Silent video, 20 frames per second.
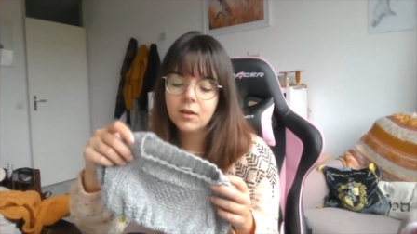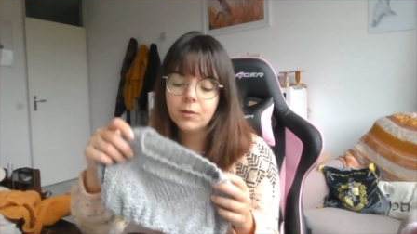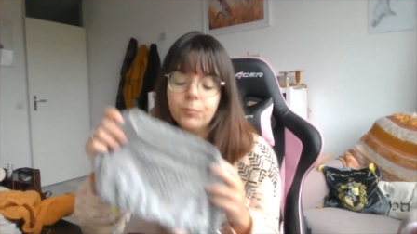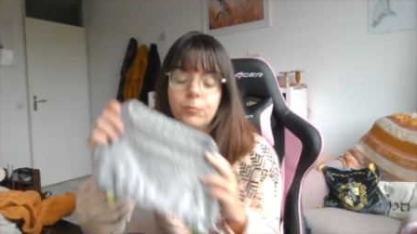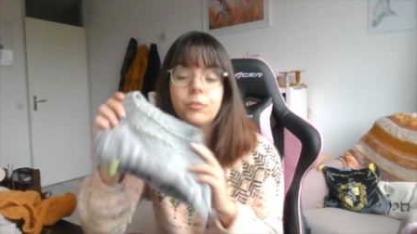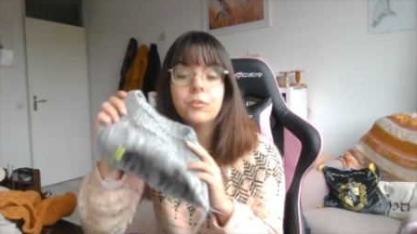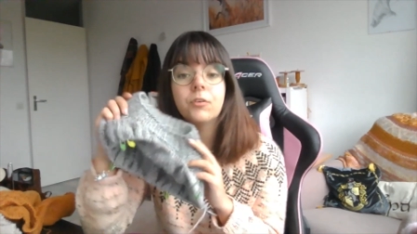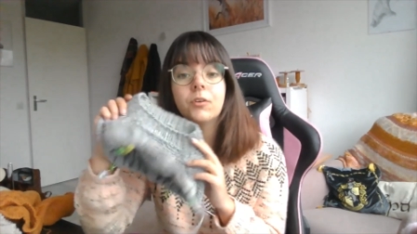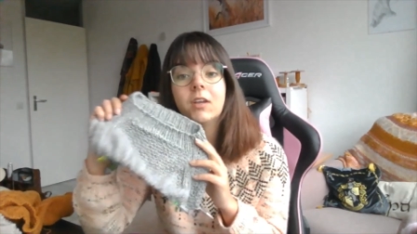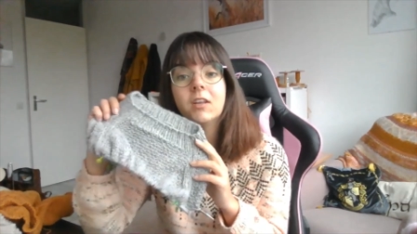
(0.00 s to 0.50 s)

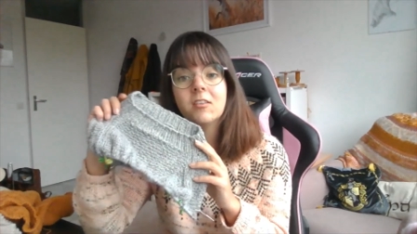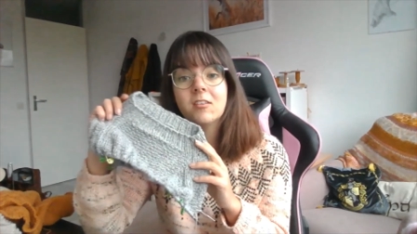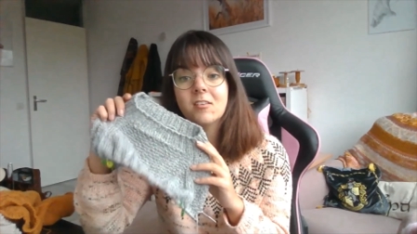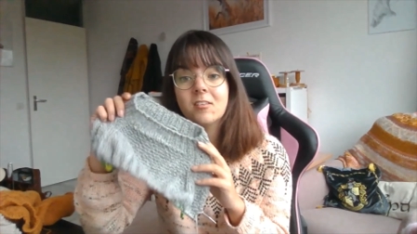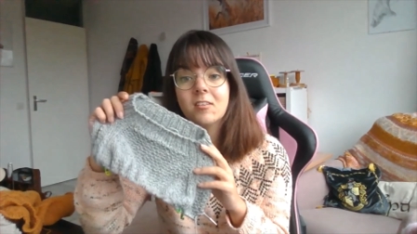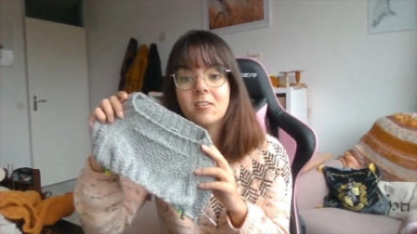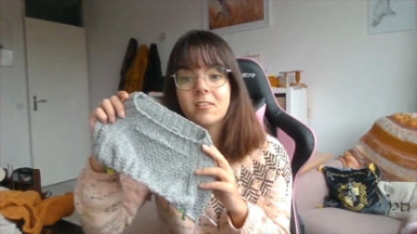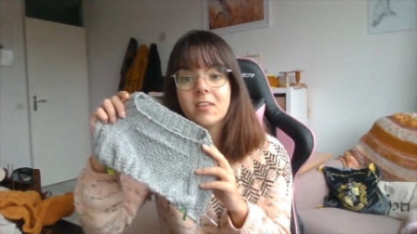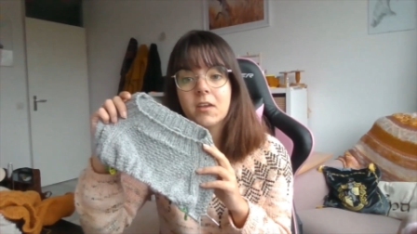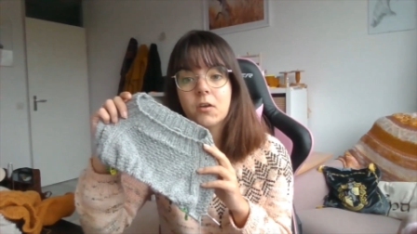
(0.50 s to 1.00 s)
So this is
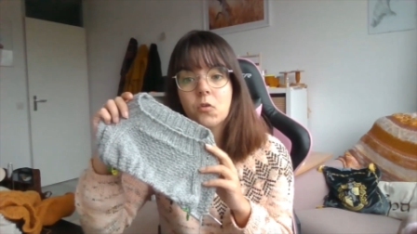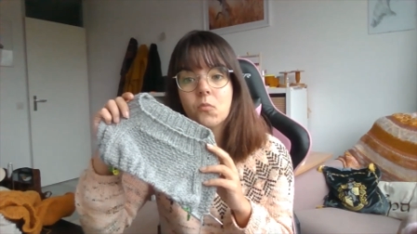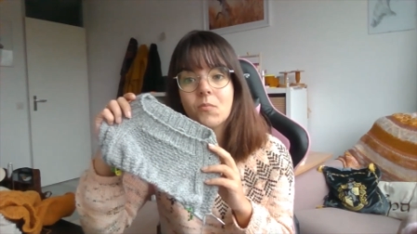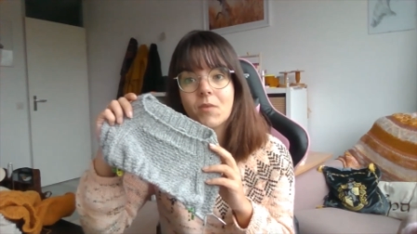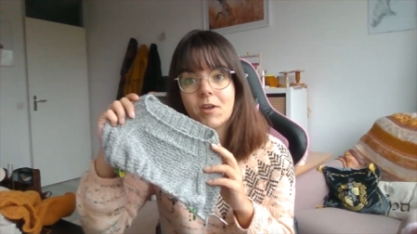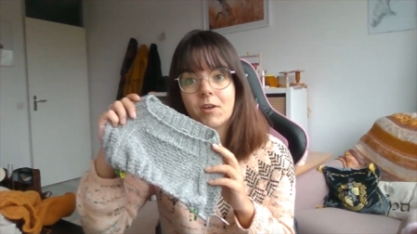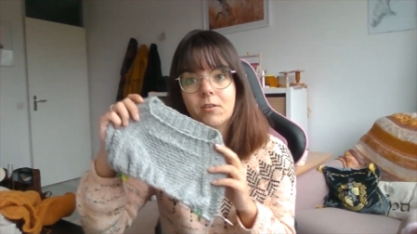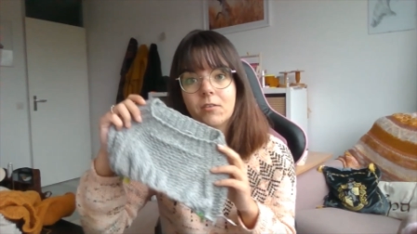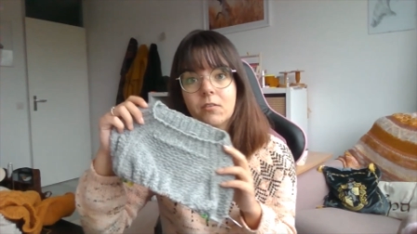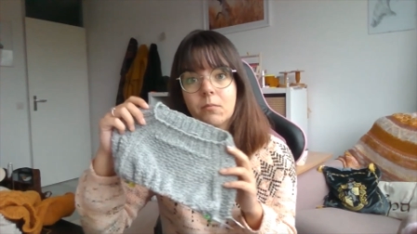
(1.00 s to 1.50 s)
a single
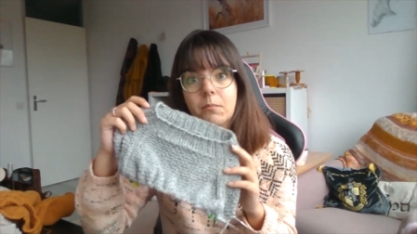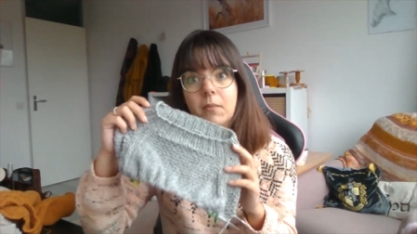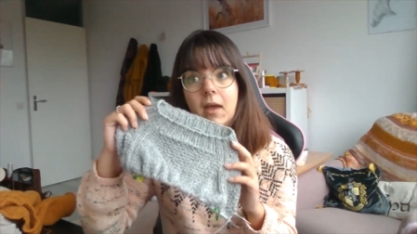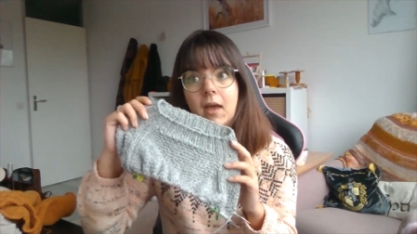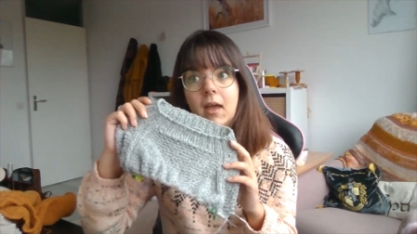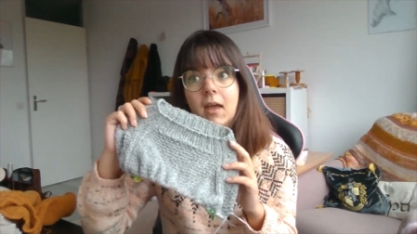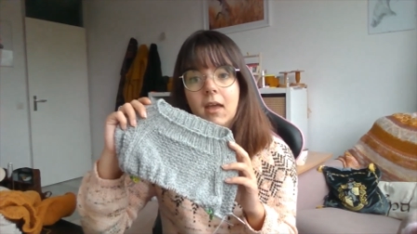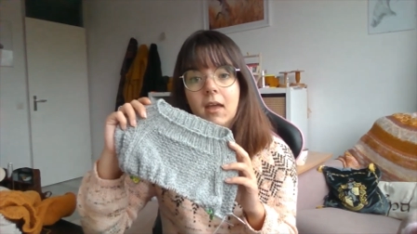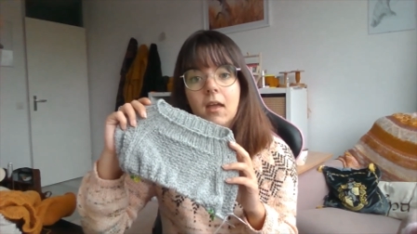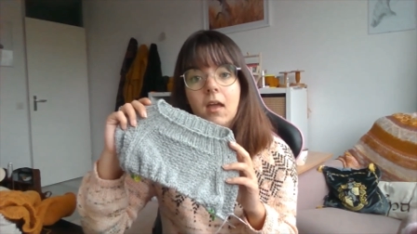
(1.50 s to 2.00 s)
malt
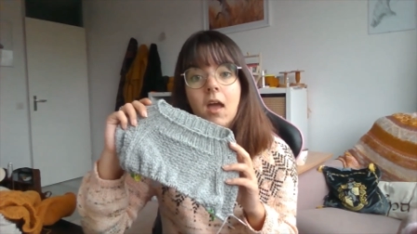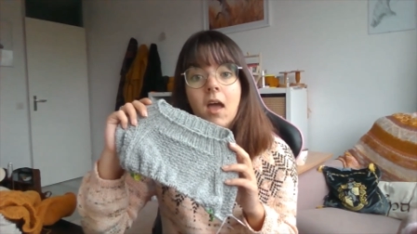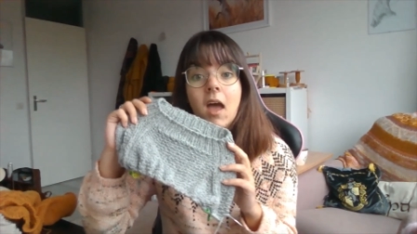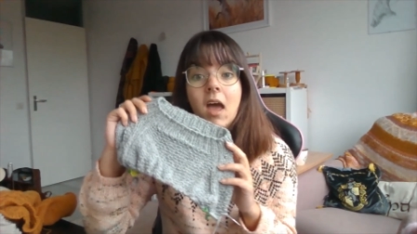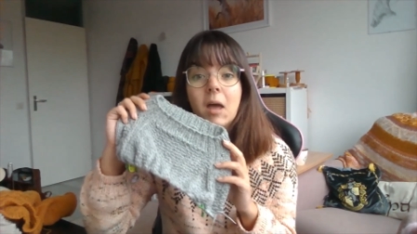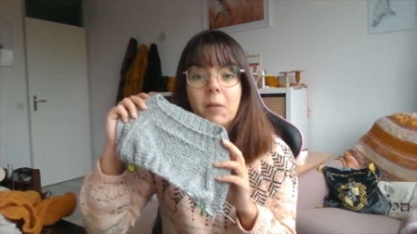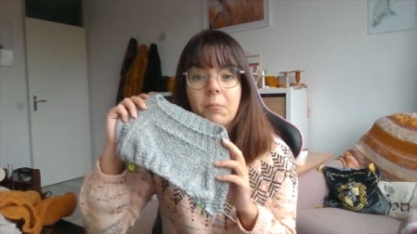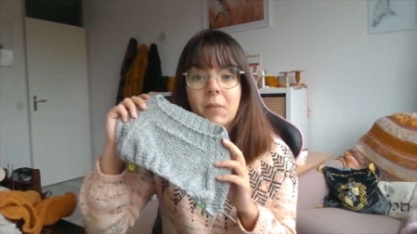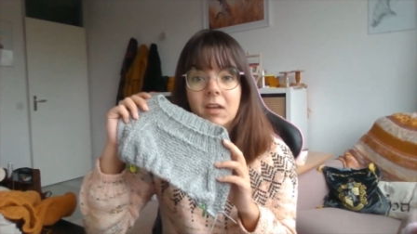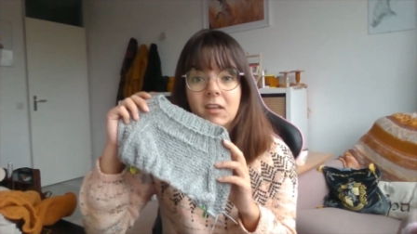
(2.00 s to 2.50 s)
by
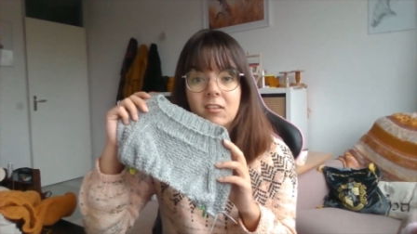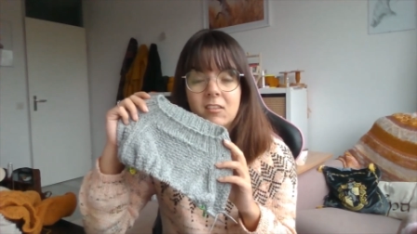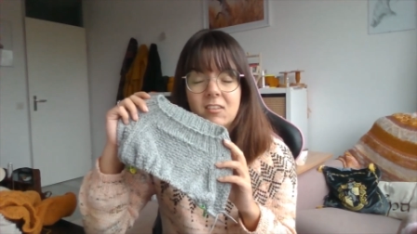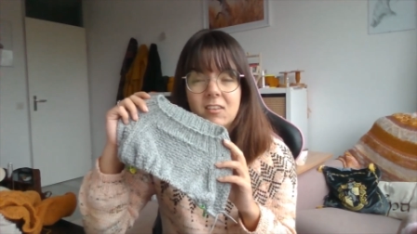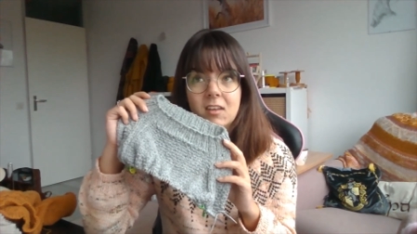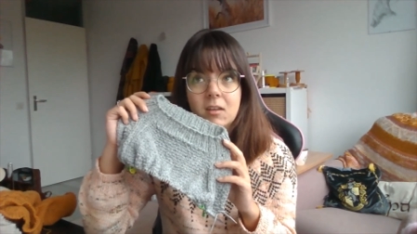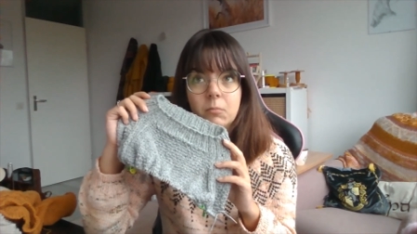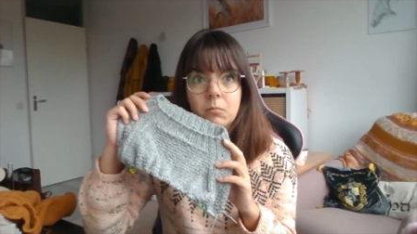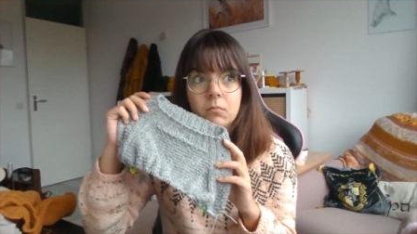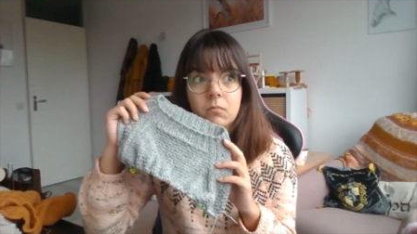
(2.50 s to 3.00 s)

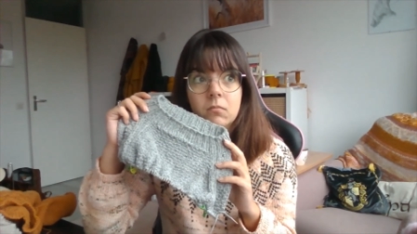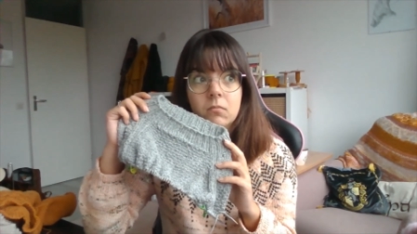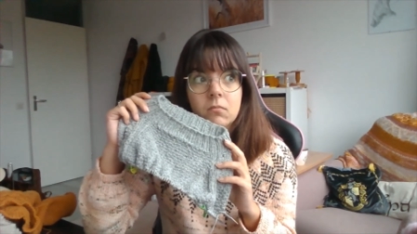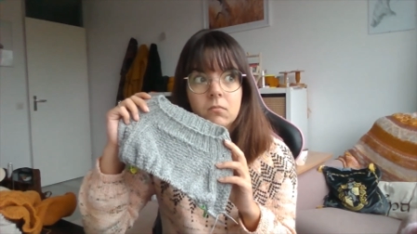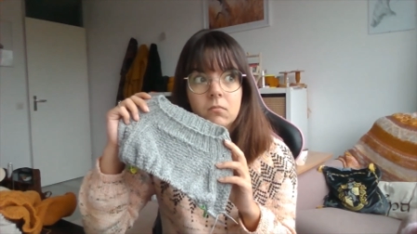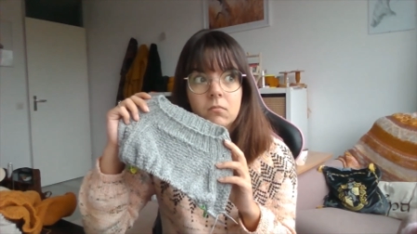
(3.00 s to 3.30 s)
Maxime